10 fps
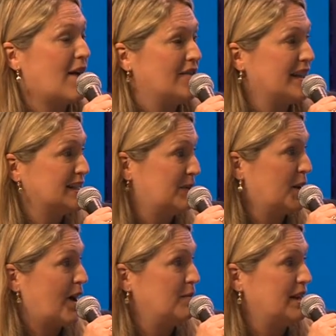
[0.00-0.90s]
I think it's been a
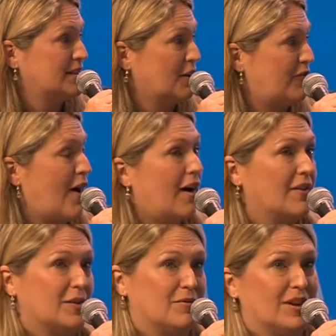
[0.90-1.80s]
great meeting so far. The